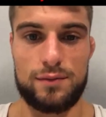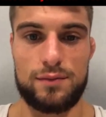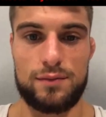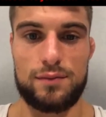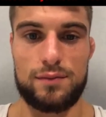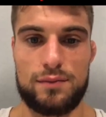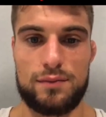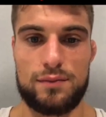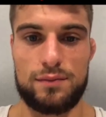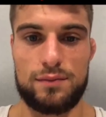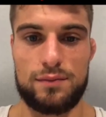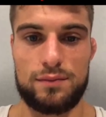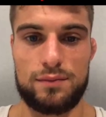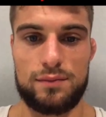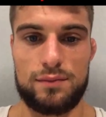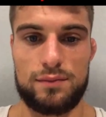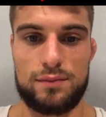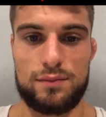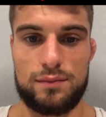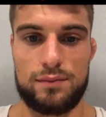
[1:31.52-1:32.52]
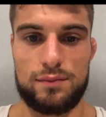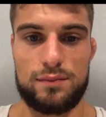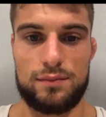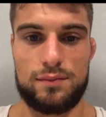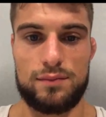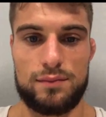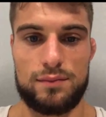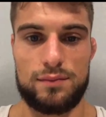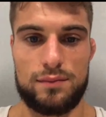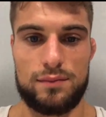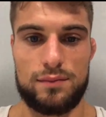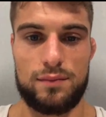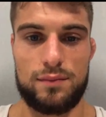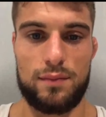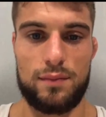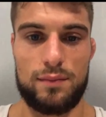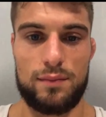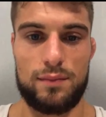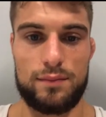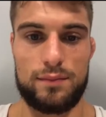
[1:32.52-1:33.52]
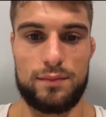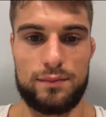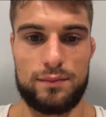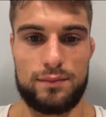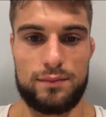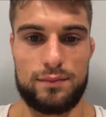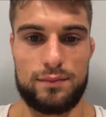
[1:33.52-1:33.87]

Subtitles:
No words are spoken by the person on screen.